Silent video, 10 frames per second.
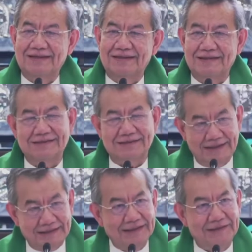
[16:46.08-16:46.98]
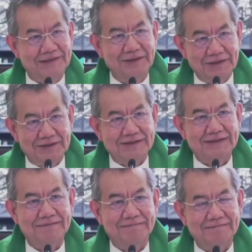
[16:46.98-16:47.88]
Yes, I like Jesus.
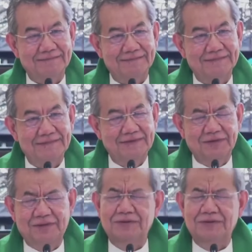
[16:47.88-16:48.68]
Do